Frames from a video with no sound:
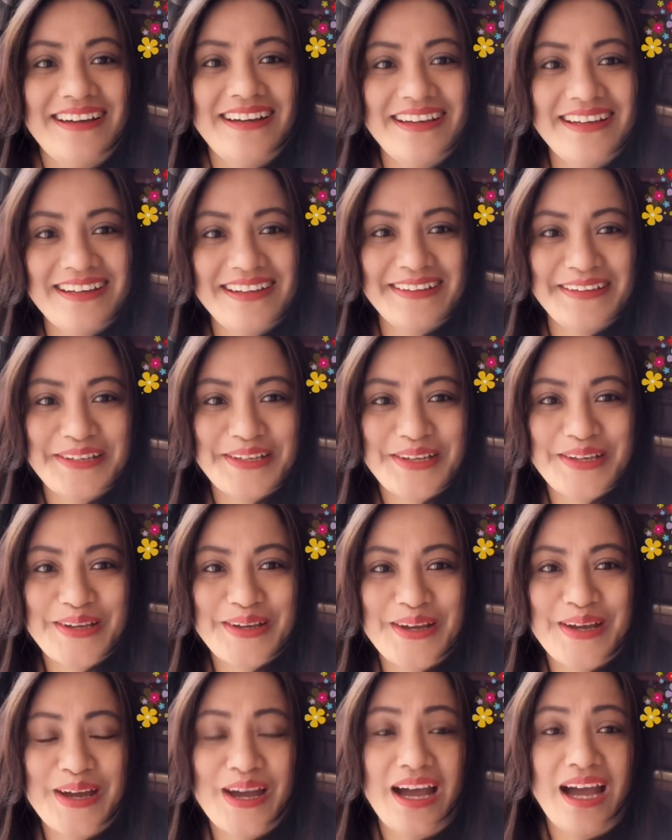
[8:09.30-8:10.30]
and
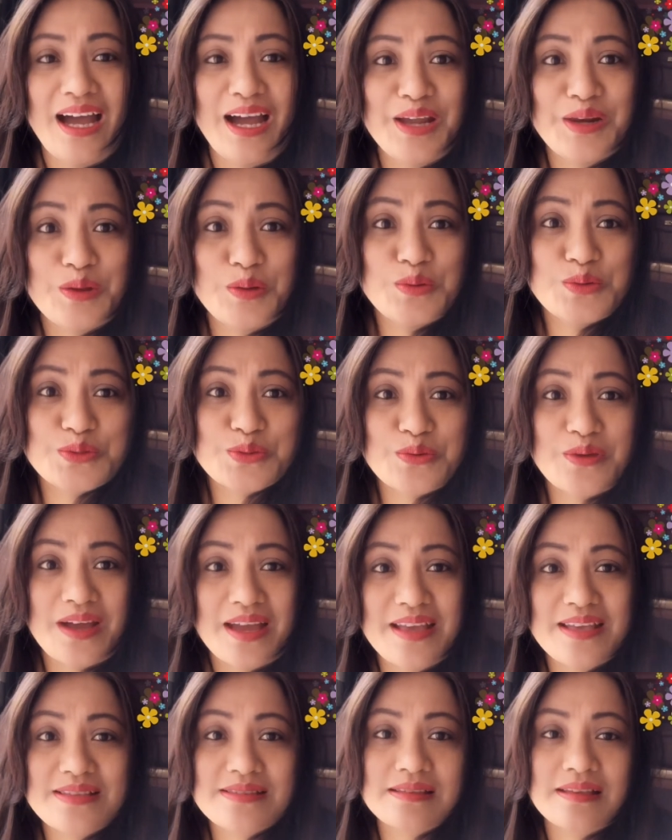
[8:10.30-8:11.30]
also,
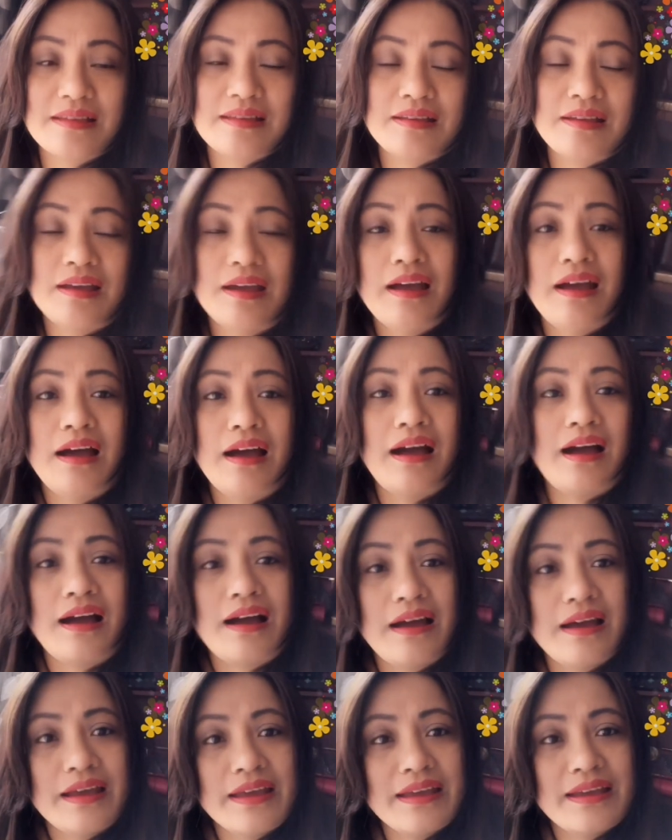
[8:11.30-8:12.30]
guys,
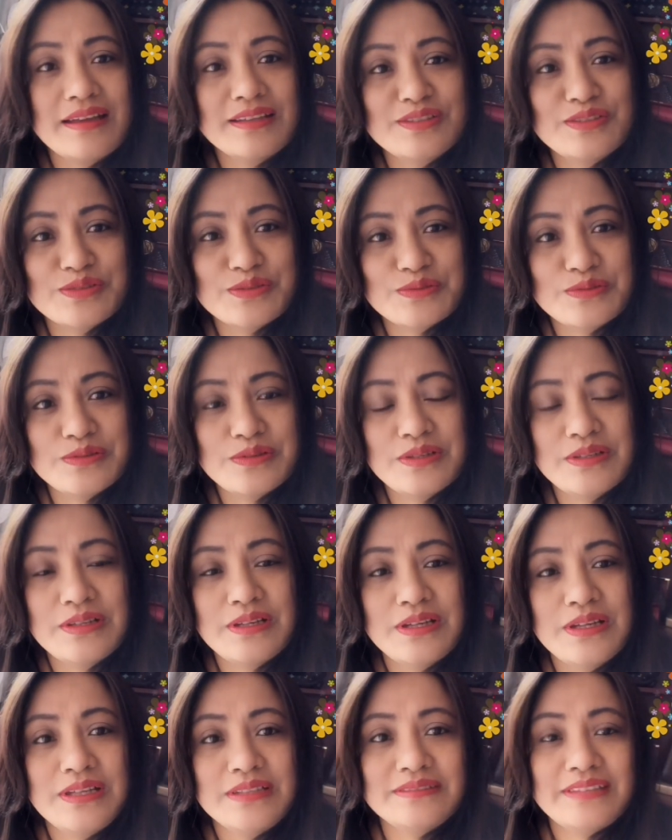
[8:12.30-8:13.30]
I had to
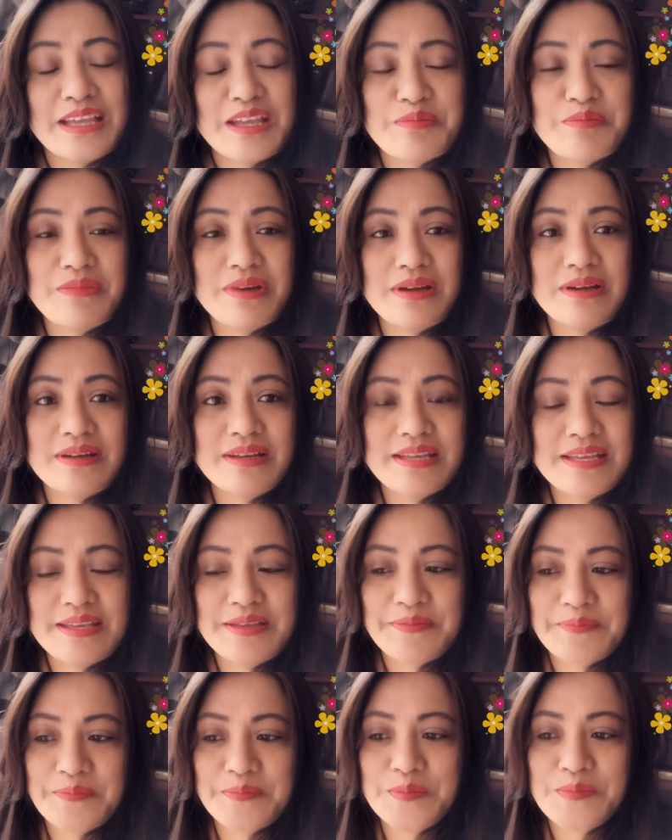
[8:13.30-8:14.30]
take my
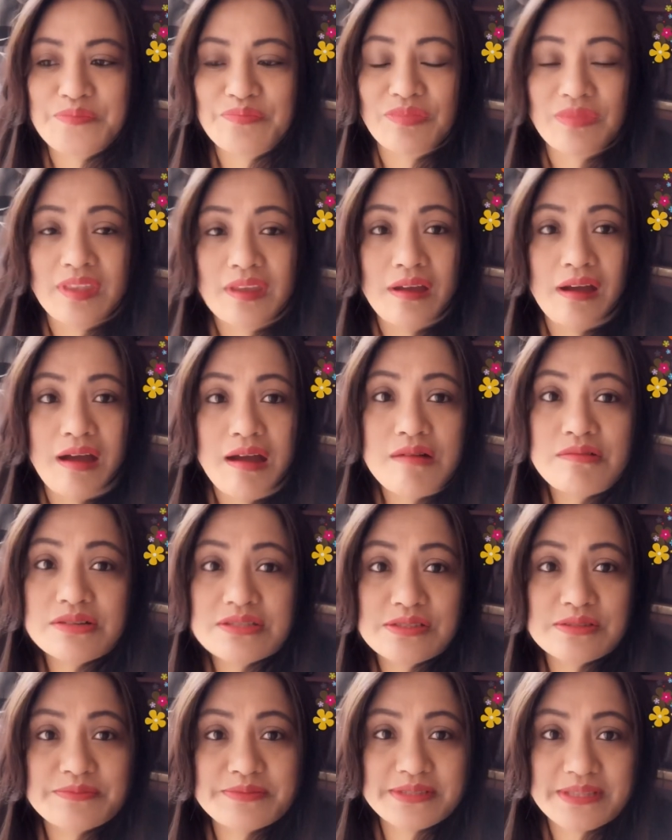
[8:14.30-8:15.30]

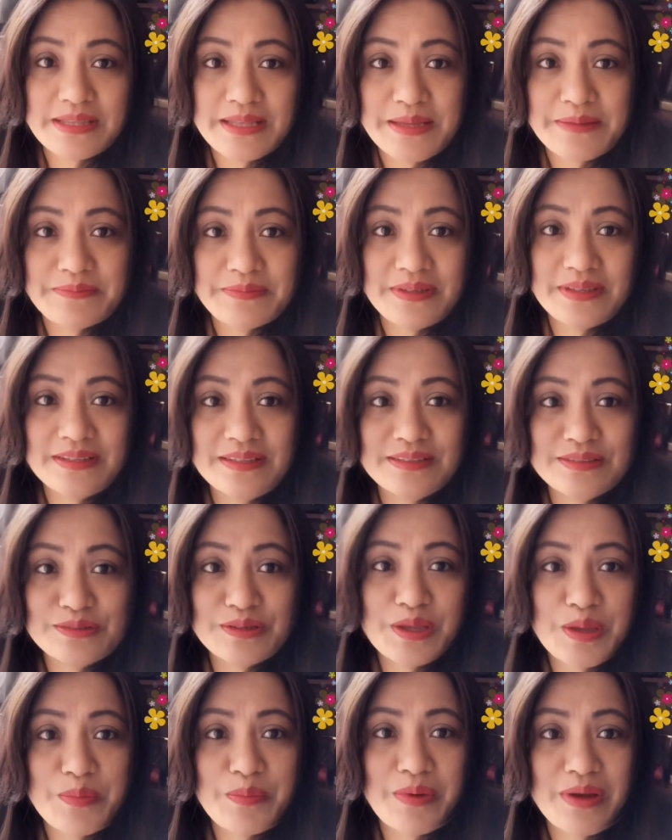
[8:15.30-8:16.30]
hours of sleep to
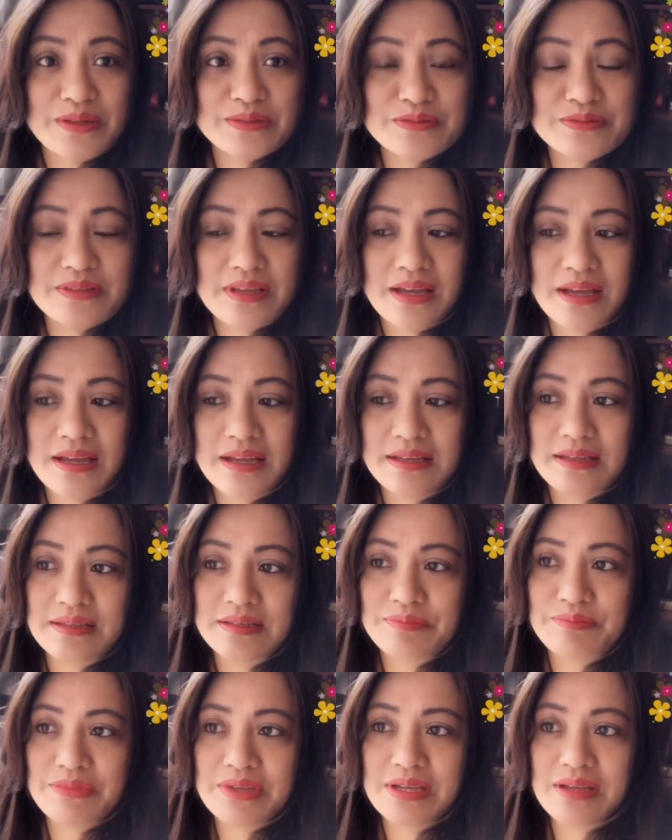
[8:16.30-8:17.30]
get back to that
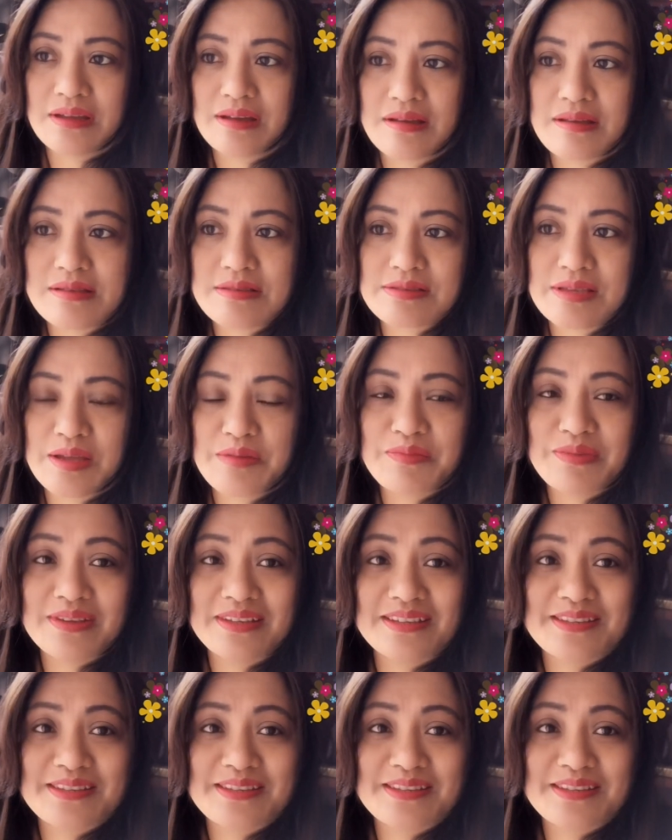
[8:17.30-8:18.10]
because I've been